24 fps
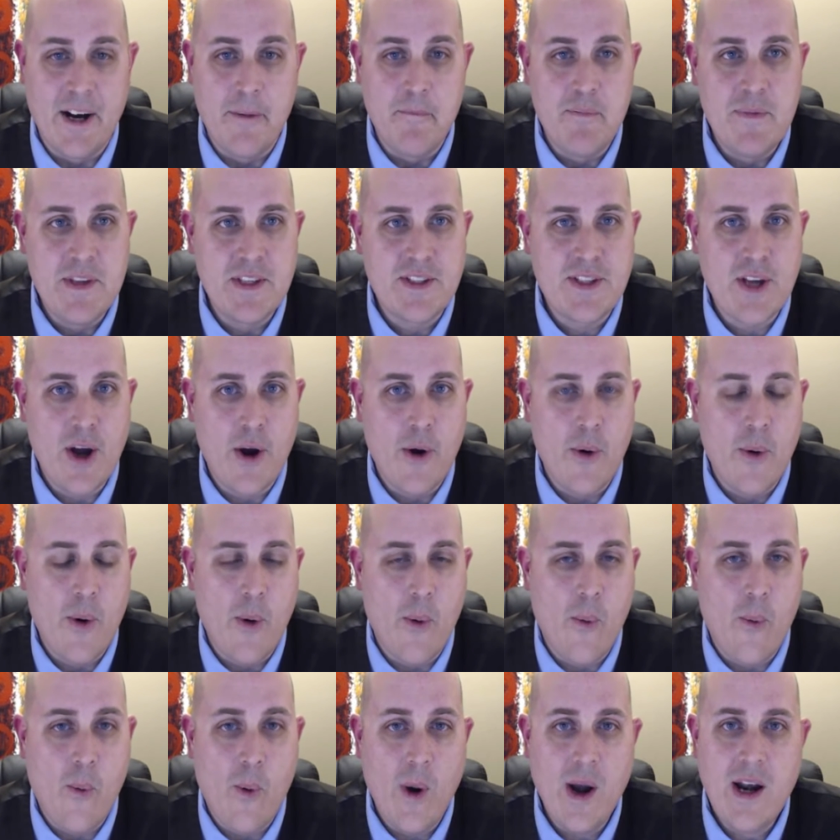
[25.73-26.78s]
So
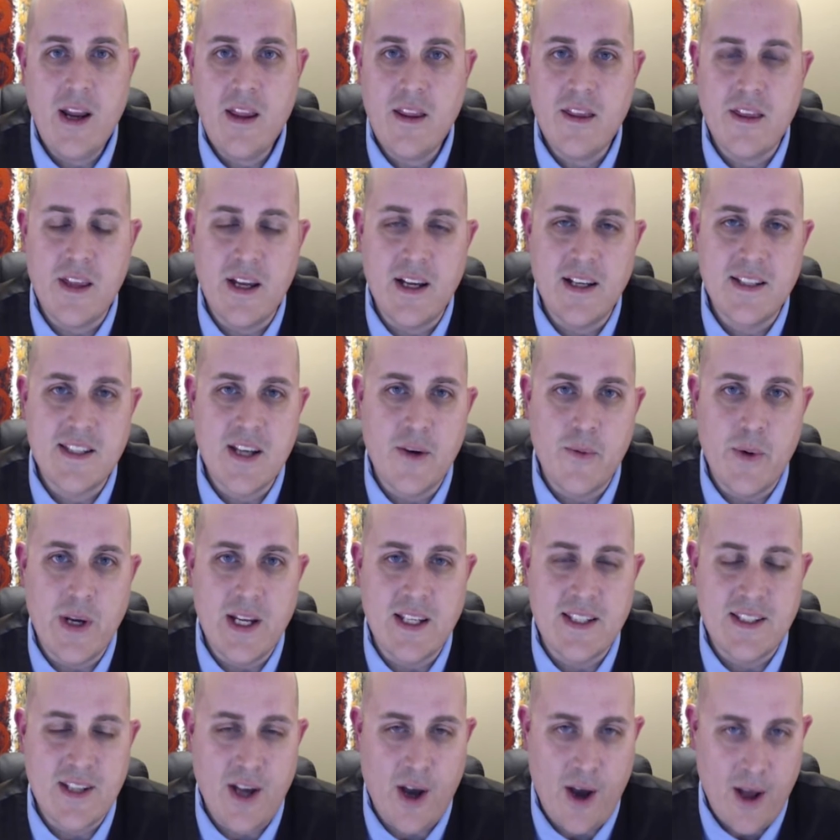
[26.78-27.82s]
one of the things that we
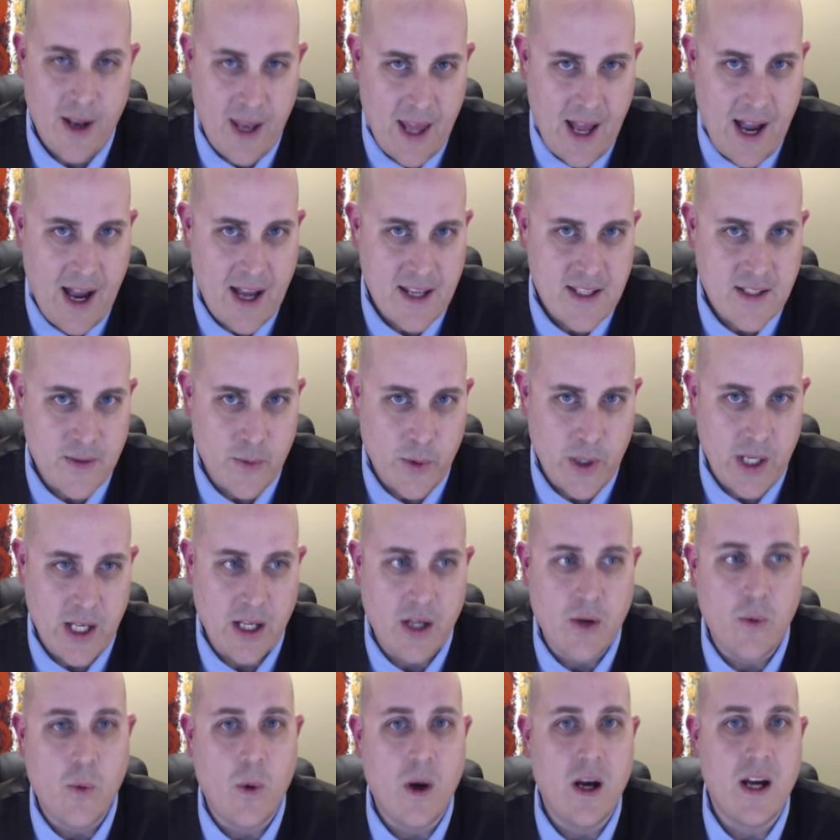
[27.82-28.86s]
saw last
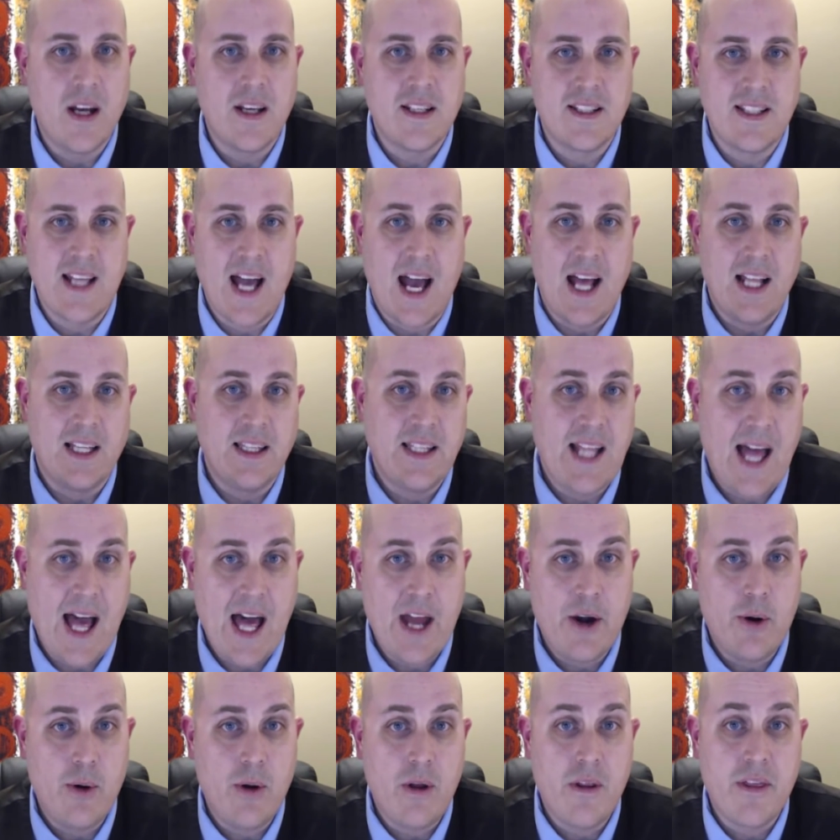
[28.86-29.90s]
week was that
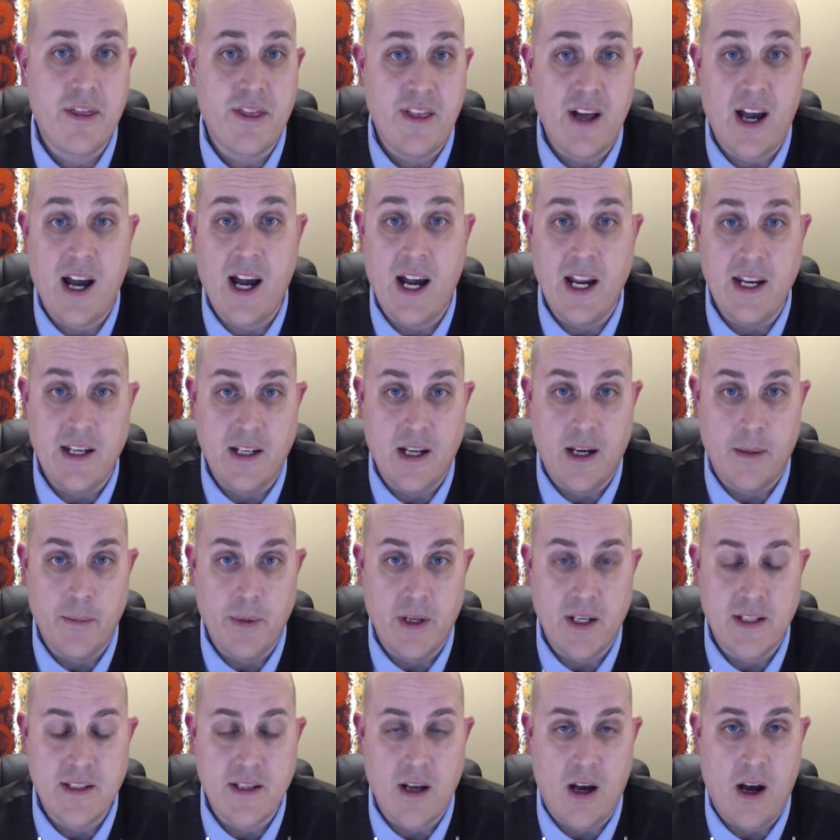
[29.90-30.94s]
lateral thigh
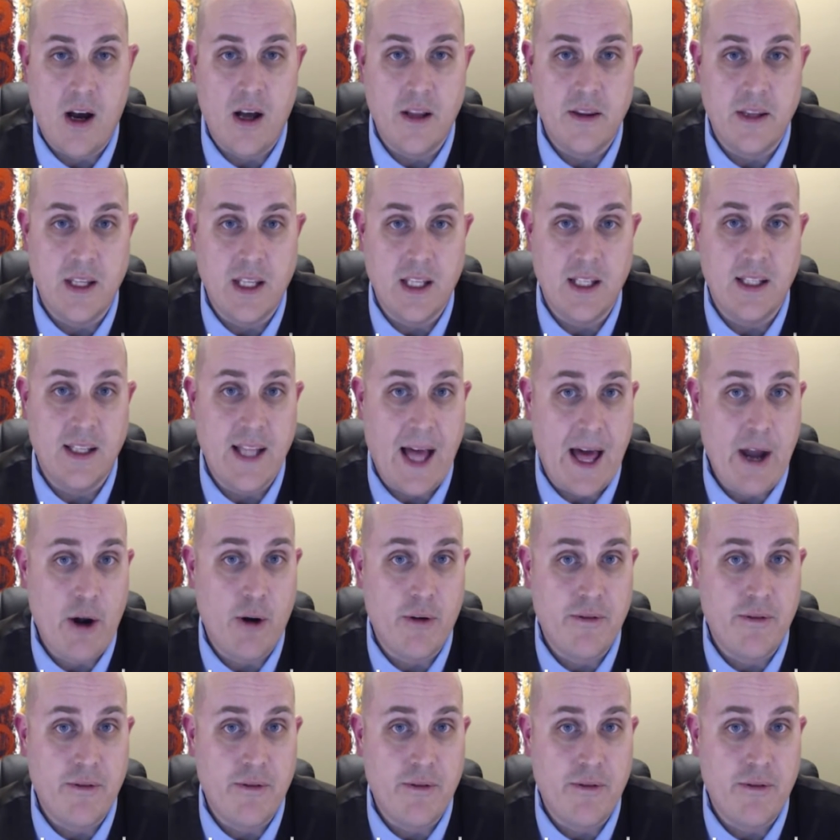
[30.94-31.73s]
numbness on the lateral